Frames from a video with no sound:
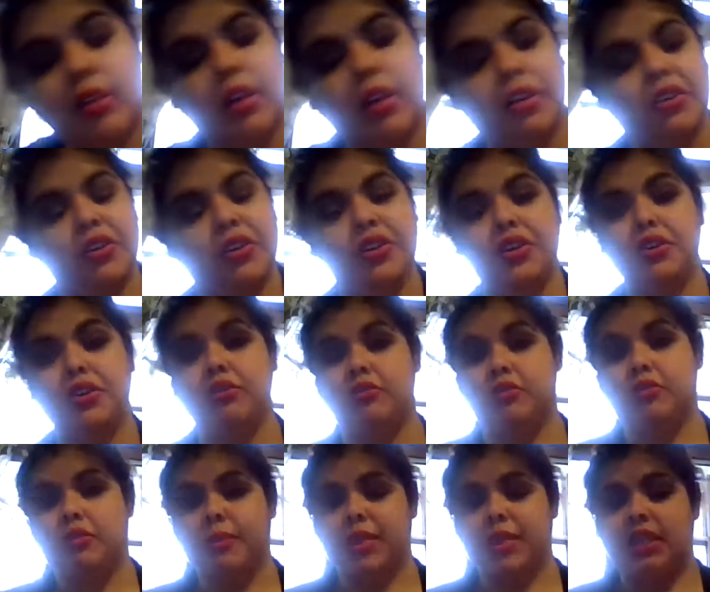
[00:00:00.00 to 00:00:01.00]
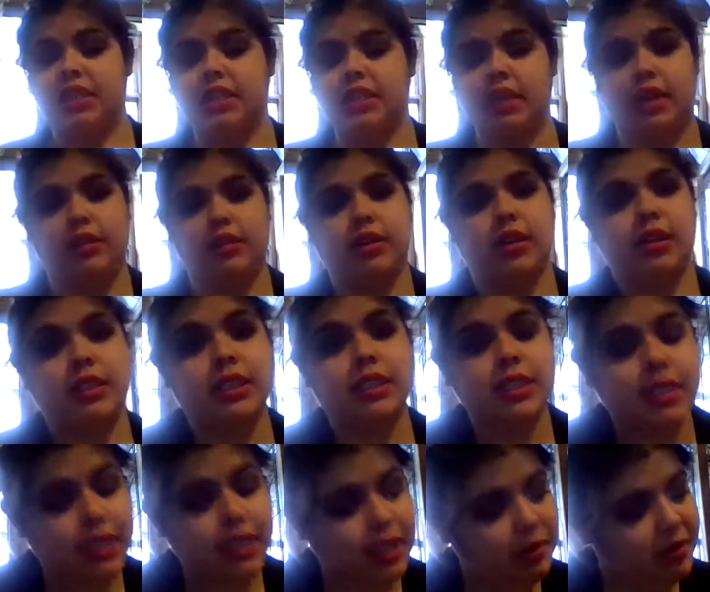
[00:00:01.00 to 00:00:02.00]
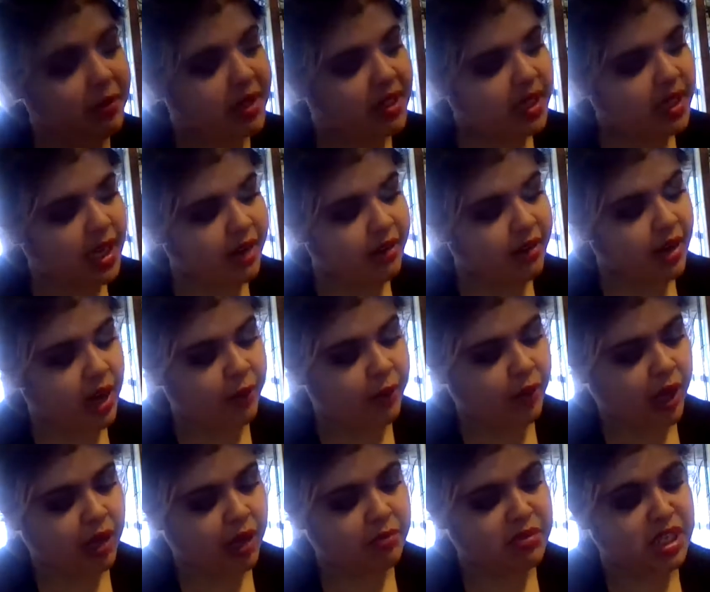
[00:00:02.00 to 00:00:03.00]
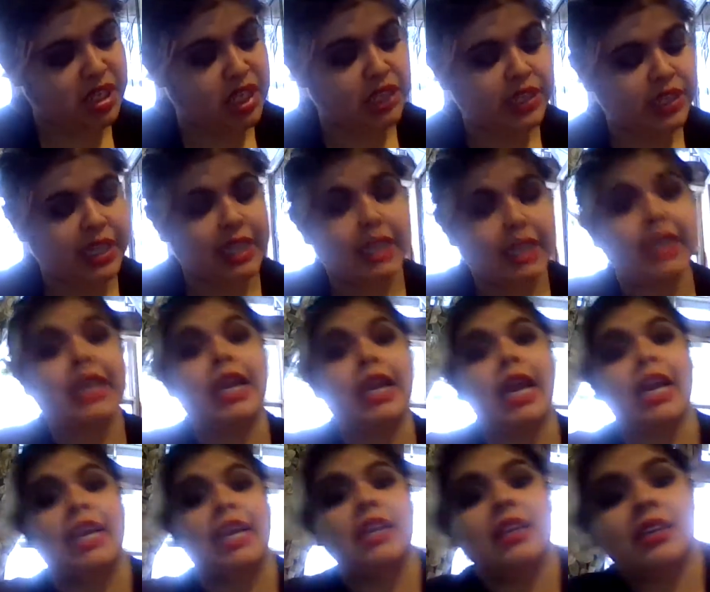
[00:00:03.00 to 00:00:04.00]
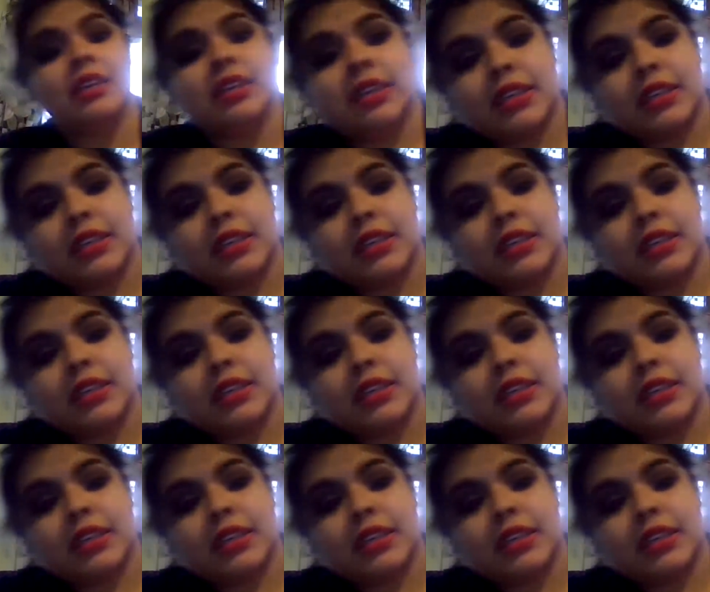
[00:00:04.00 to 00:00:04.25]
I'm going to use mascara. This is the mascara I recommend you guys getting.